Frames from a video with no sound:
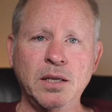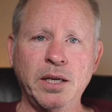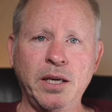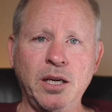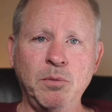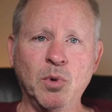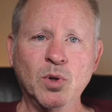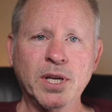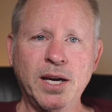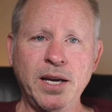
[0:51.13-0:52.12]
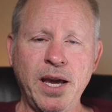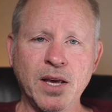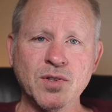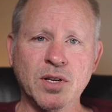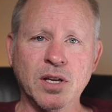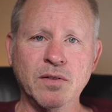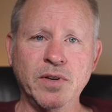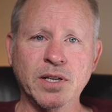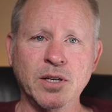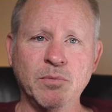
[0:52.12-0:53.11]
A multi-accident
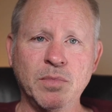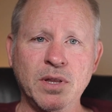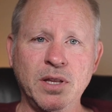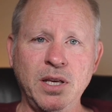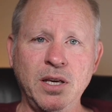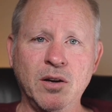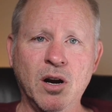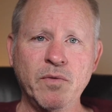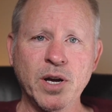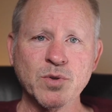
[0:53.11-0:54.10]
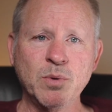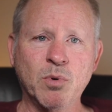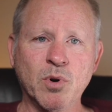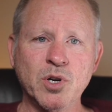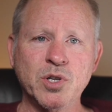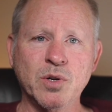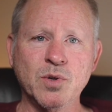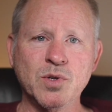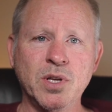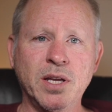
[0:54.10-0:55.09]
victim, the Carfax report
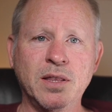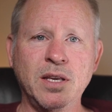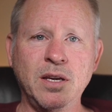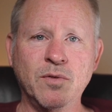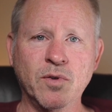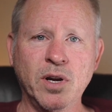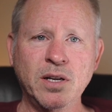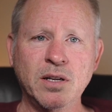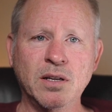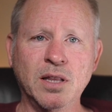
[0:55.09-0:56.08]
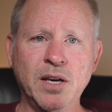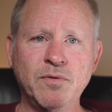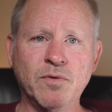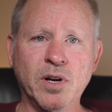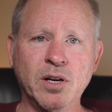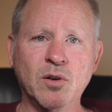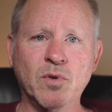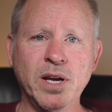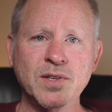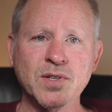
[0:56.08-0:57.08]
shows that the front,
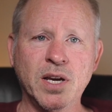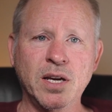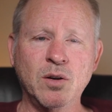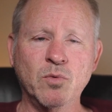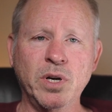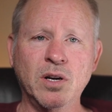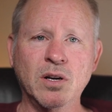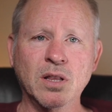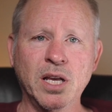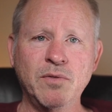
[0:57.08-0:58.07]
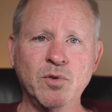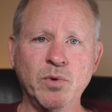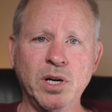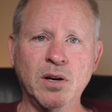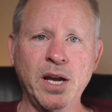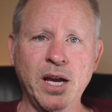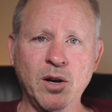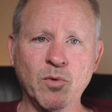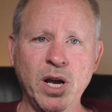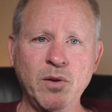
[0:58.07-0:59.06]
right side, rear, left rear,
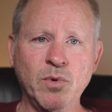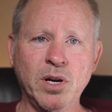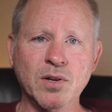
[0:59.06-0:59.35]
and right rear